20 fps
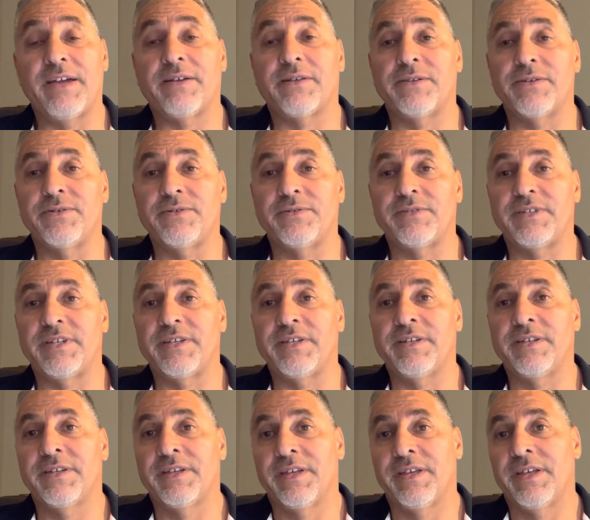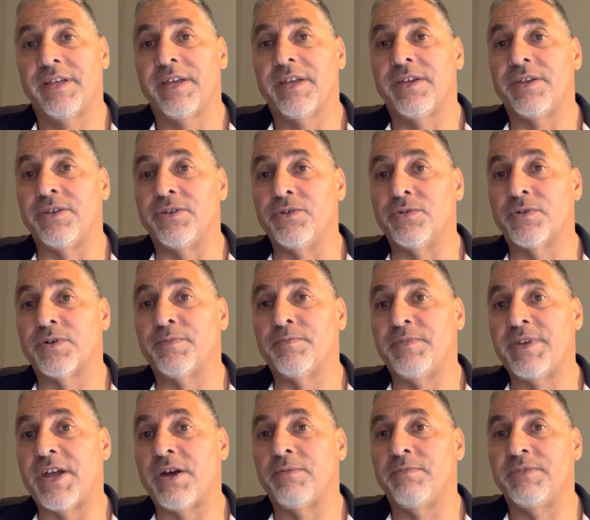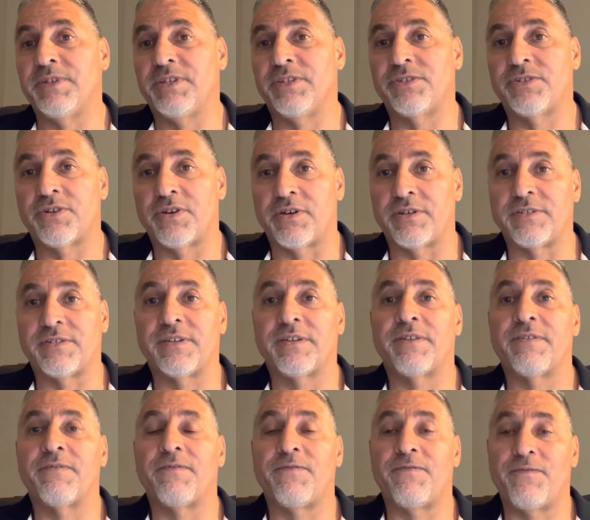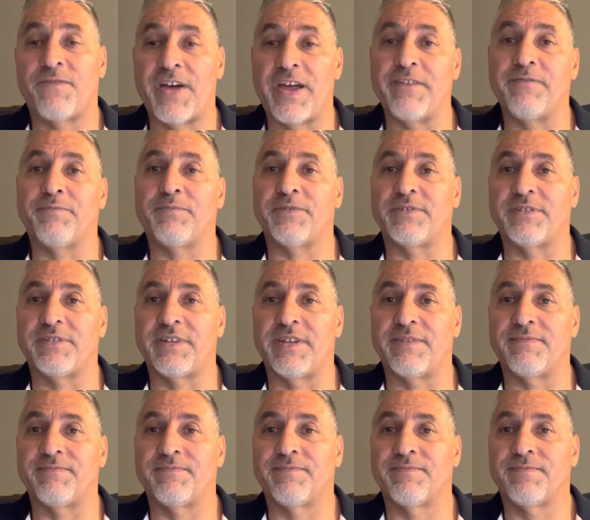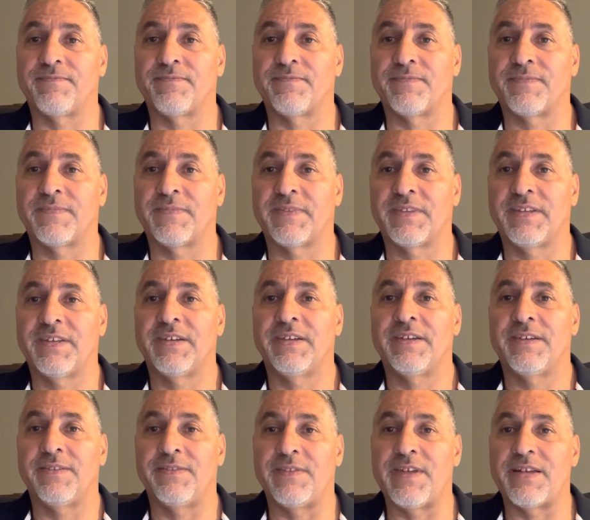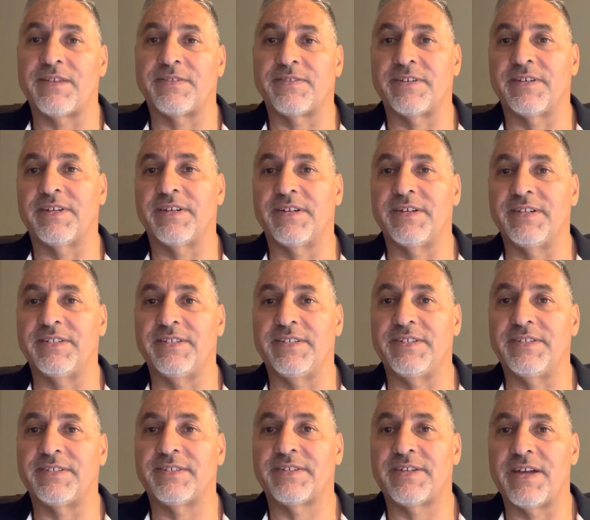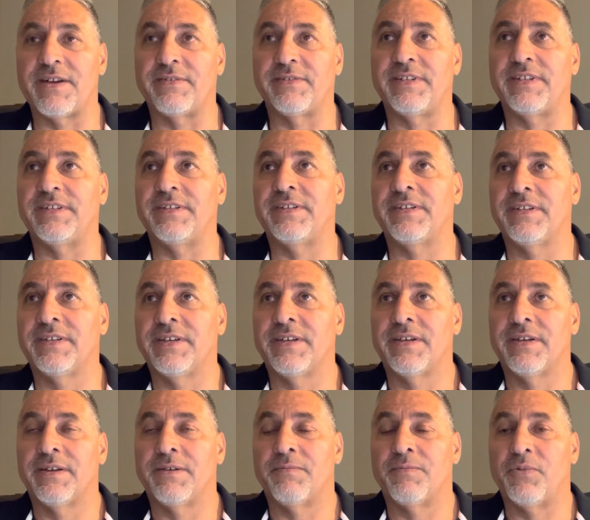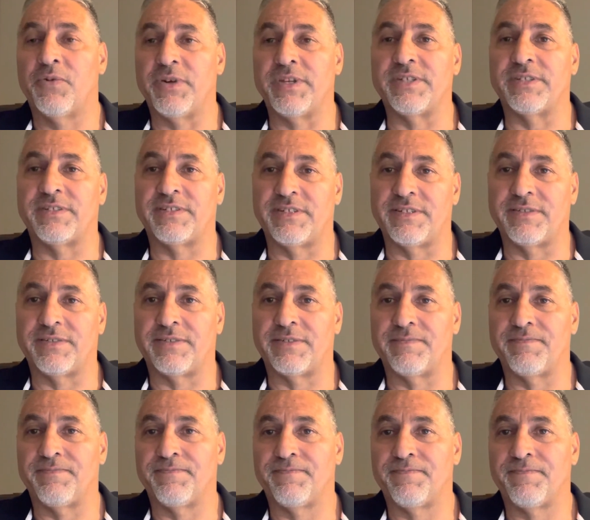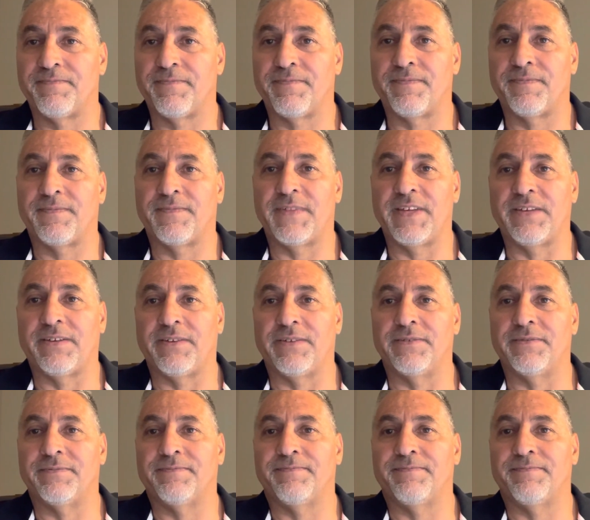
closing, you are now being charged 5%. That's a discounted point system. Thank you.